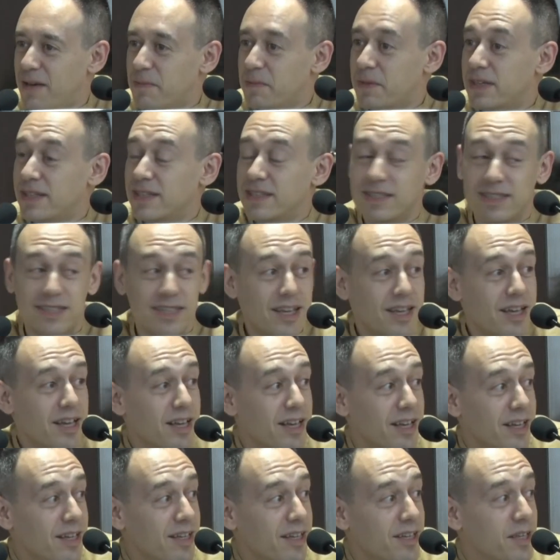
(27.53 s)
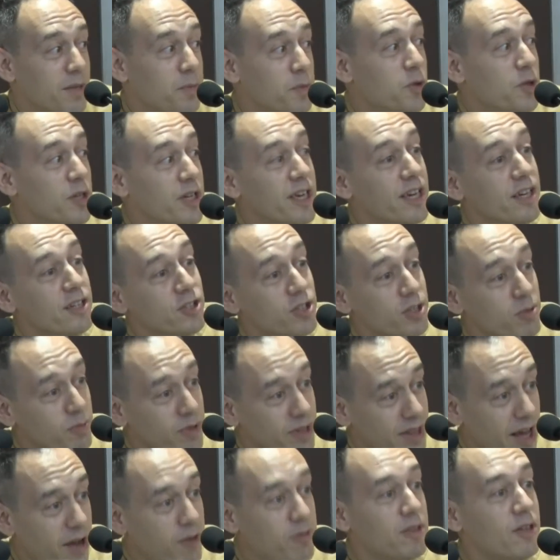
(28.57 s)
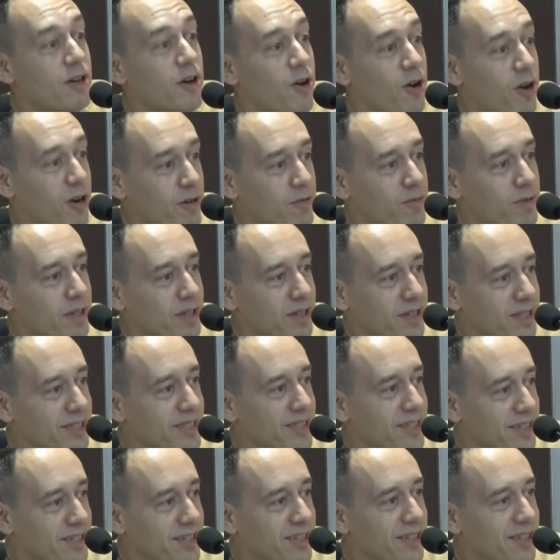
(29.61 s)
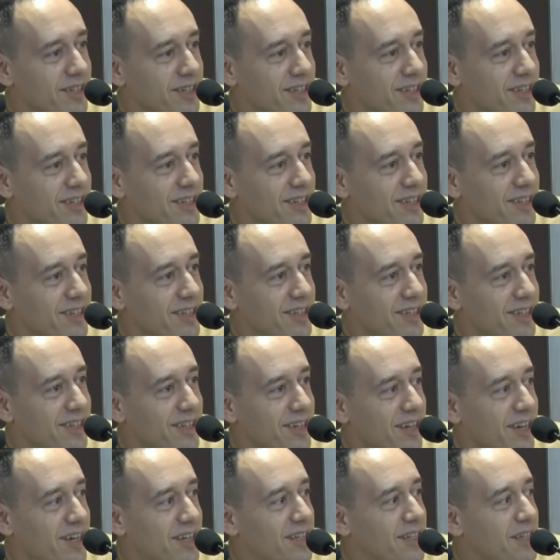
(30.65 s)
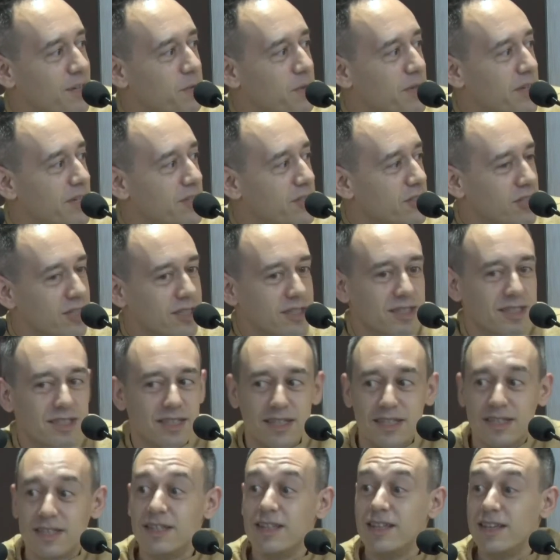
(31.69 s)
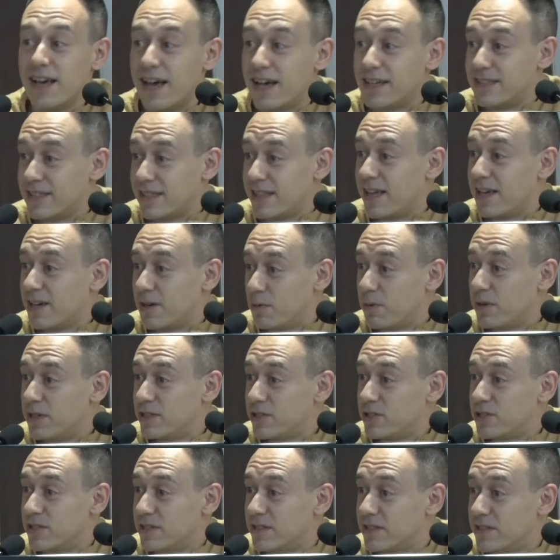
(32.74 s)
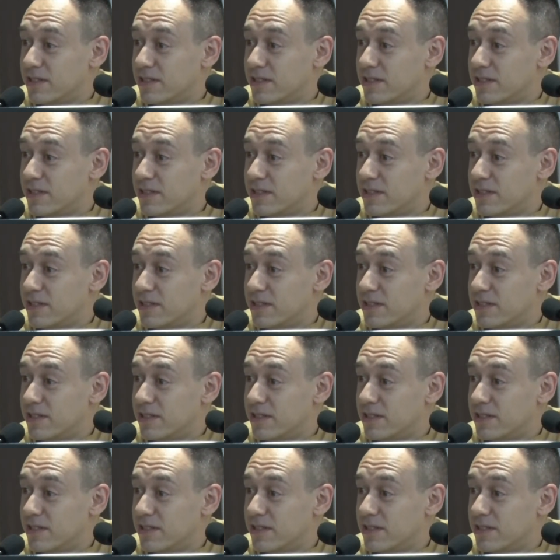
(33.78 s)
mean, is communication without the heart realistic? I think we can just as easily ask that question.